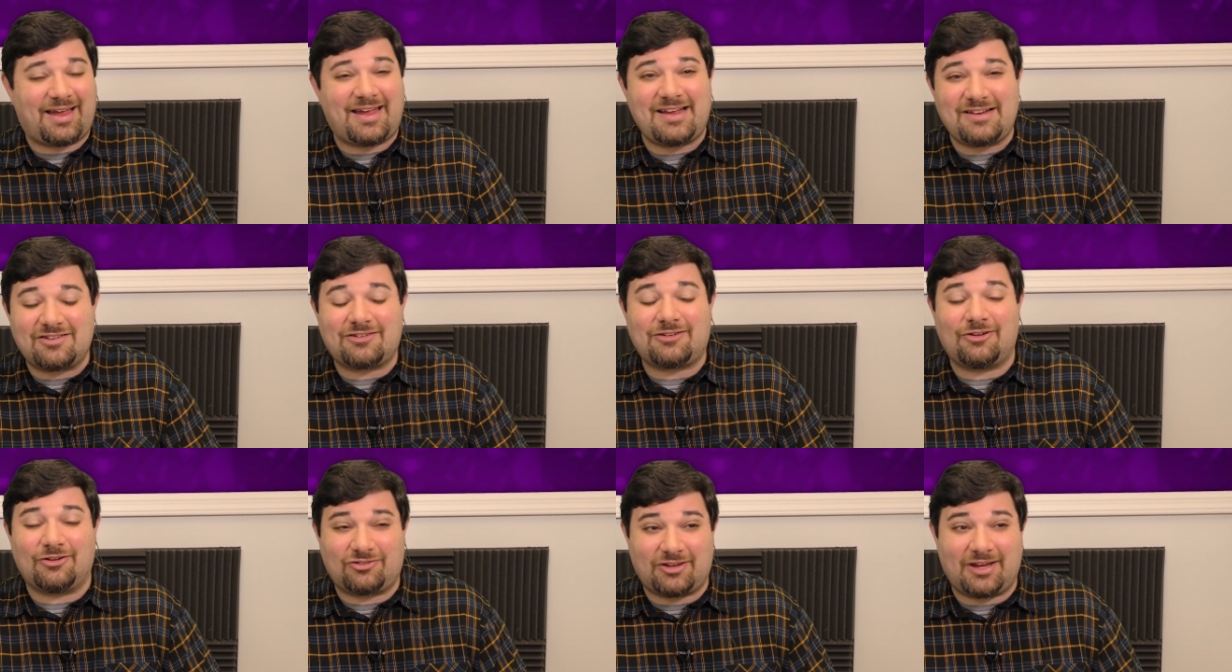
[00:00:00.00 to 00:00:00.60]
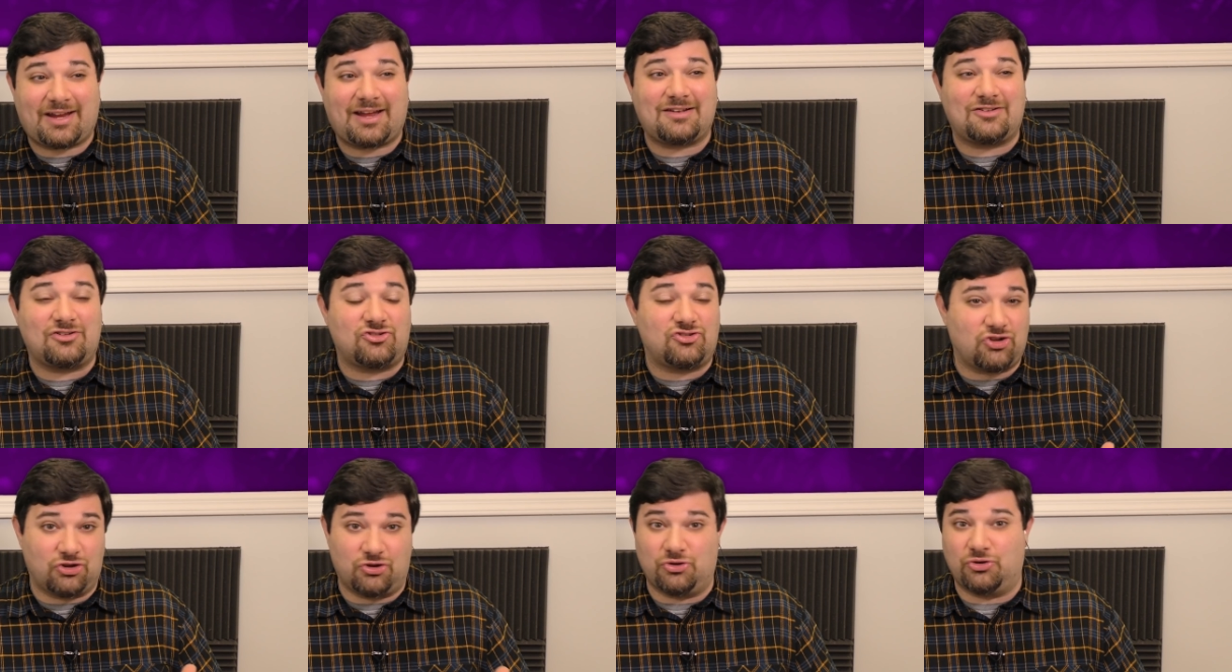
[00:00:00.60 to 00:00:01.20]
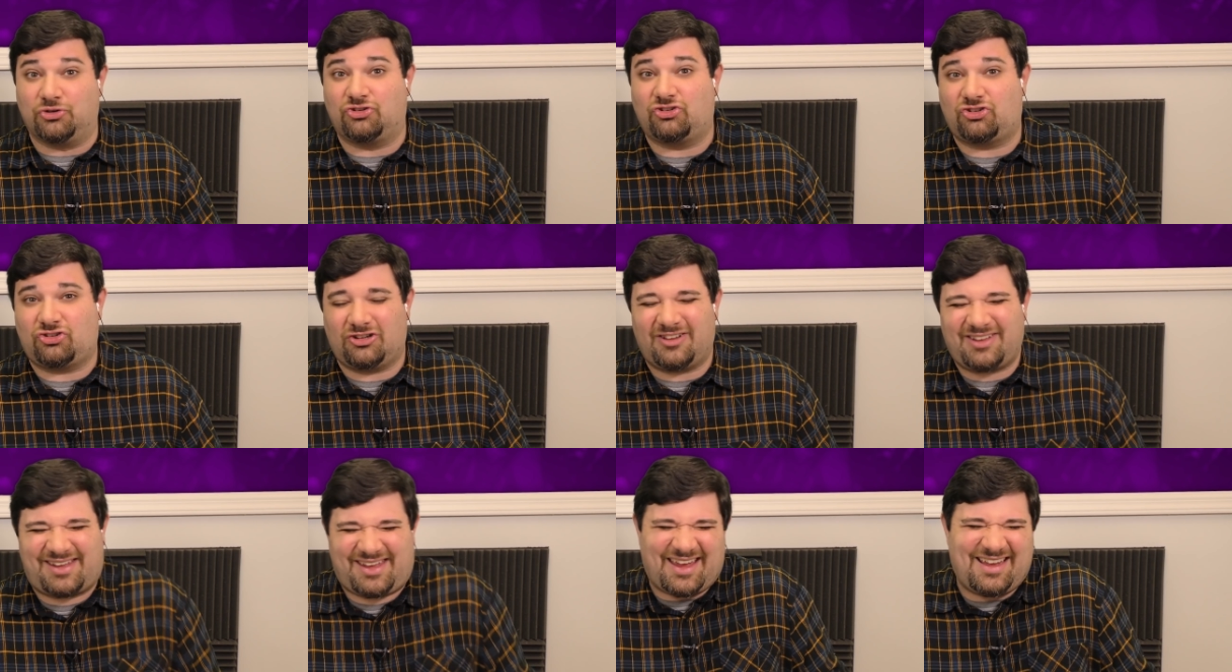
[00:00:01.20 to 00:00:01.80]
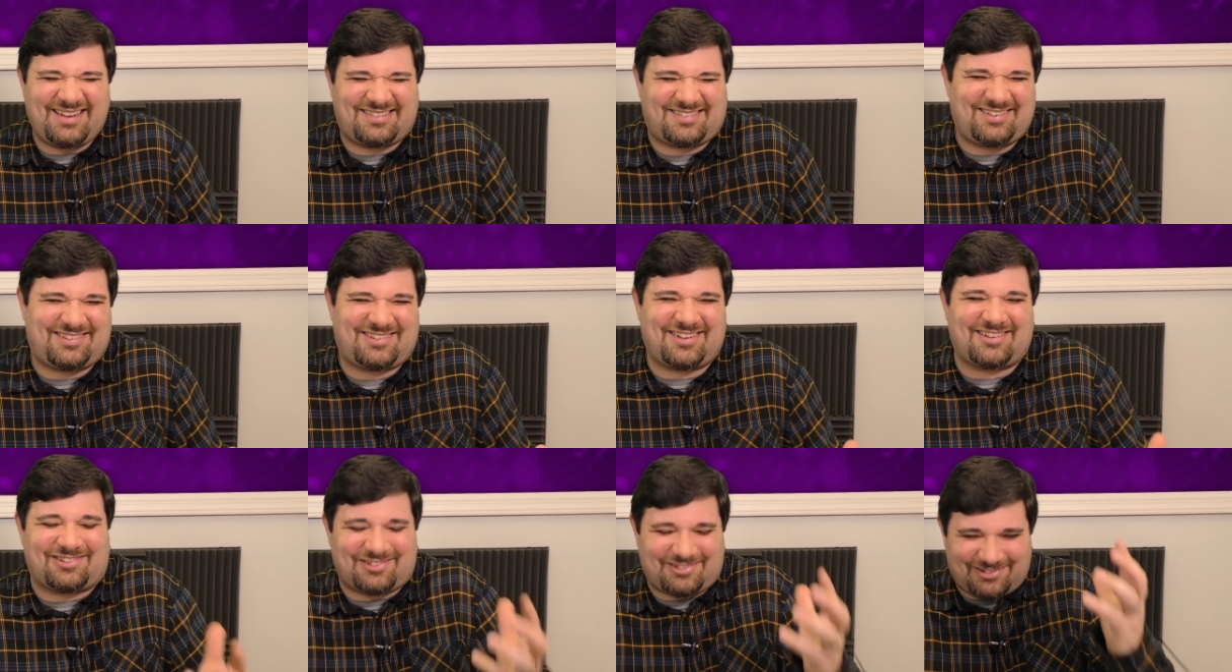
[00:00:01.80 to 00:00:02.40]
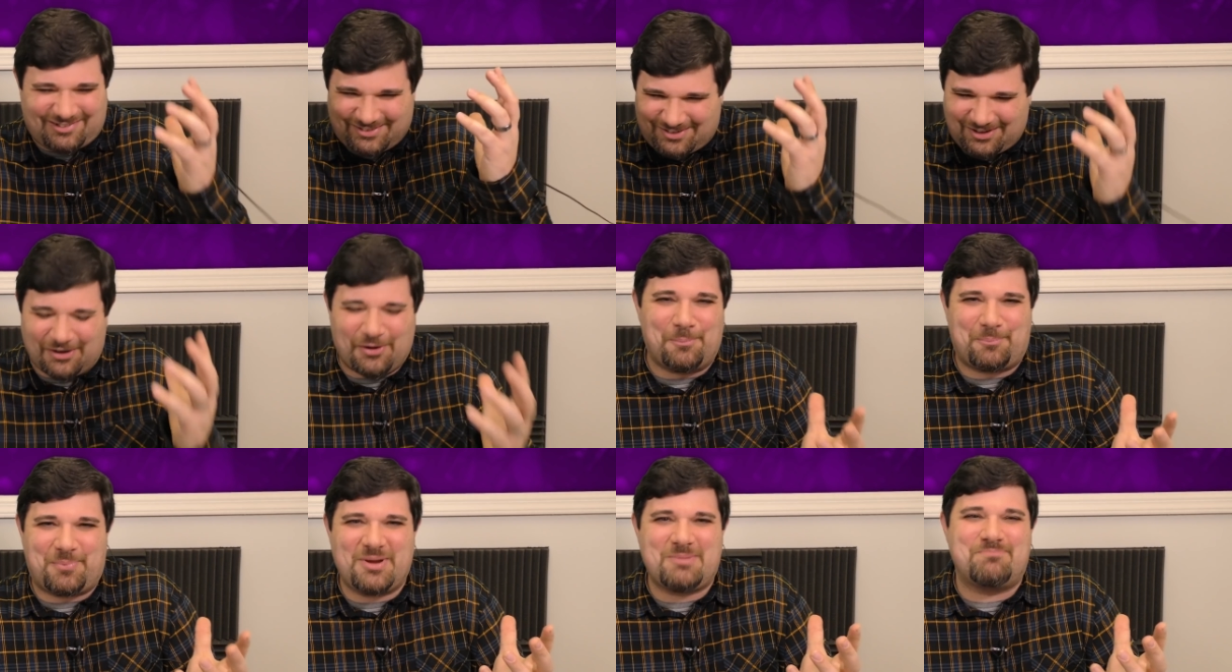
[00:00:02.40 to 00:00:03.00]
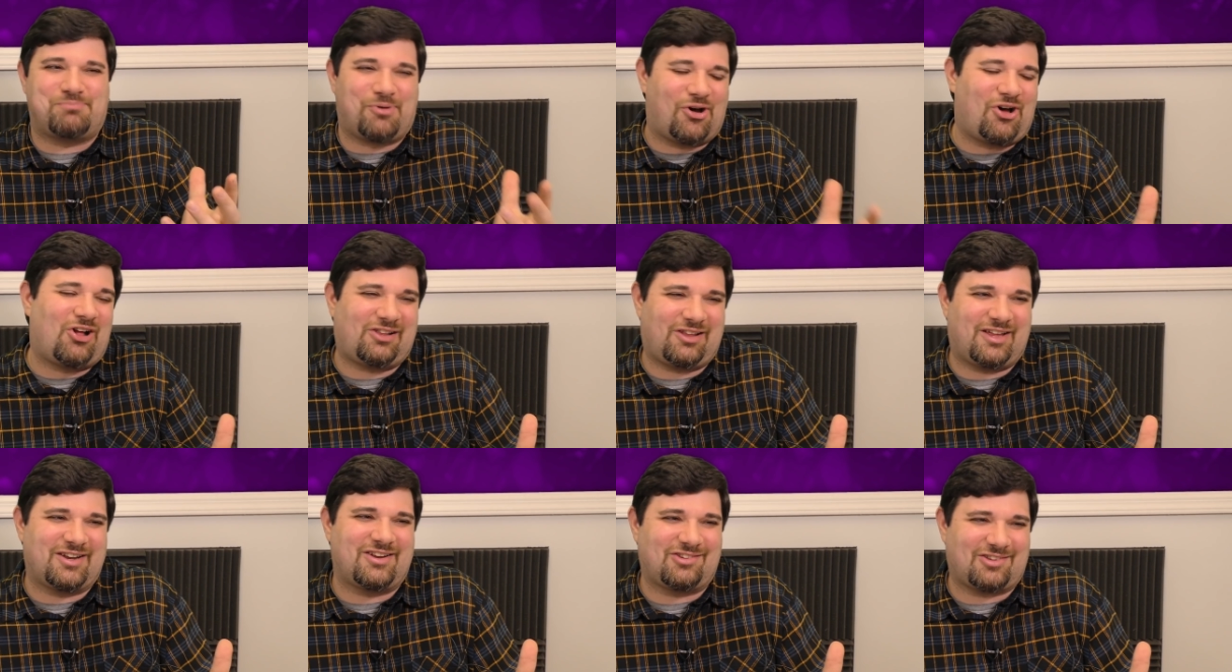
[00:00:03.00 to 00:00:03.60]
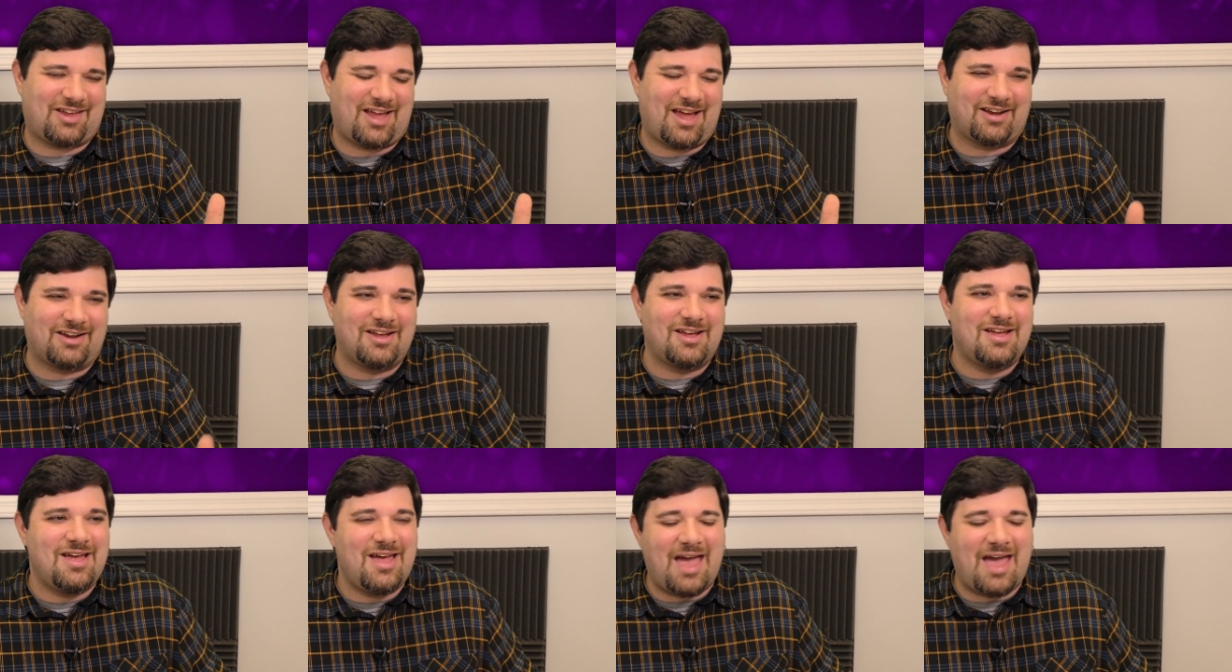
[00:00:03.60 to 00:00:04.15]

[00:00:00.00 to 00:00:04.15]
He just looks like a douche. Like it's just a stupid ball on his head,